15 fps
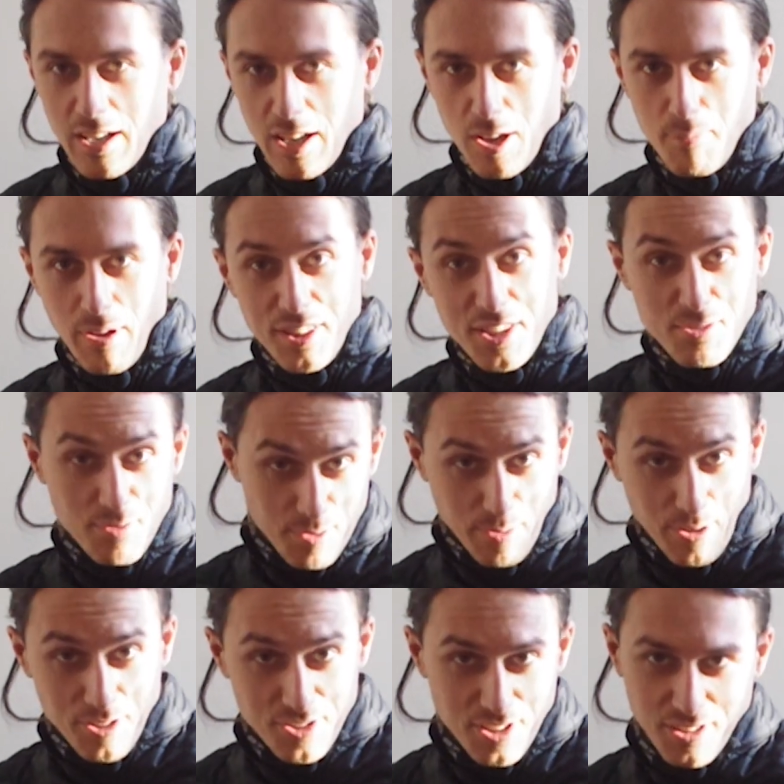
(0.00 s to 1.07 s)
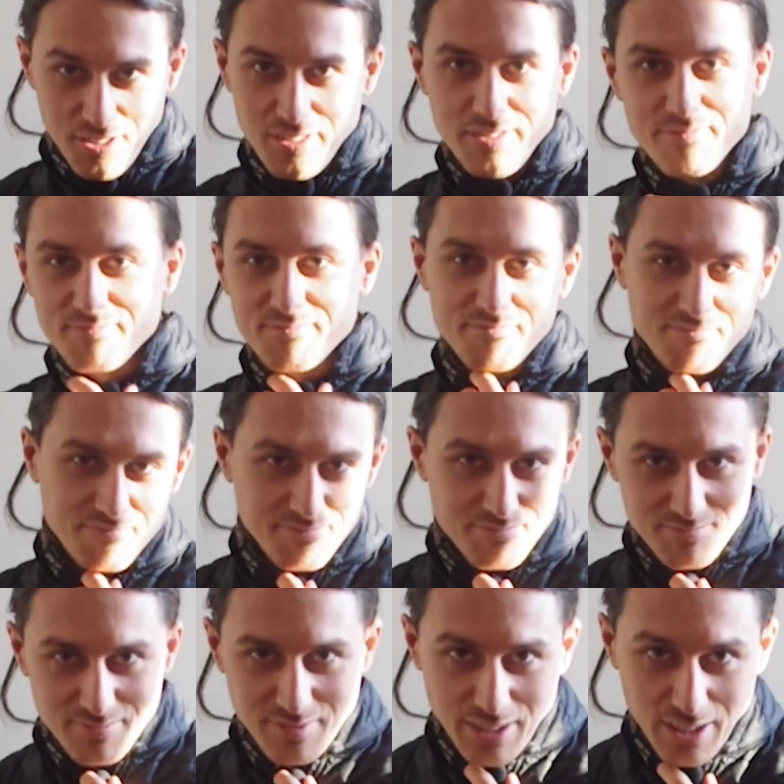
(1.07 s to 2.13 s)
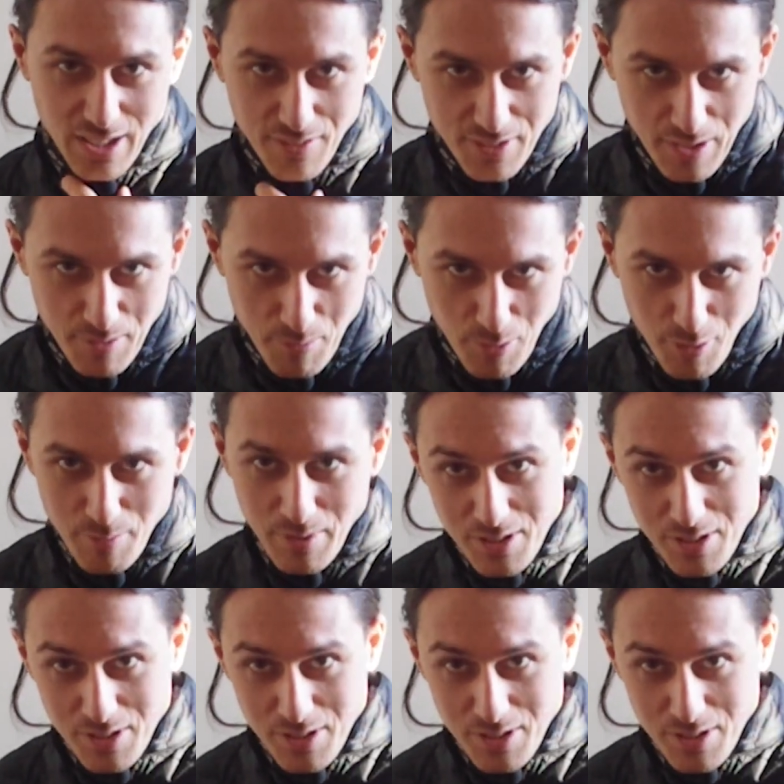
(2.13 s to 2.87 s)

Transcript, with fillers: Combine this with a poncho, you're lovely and warm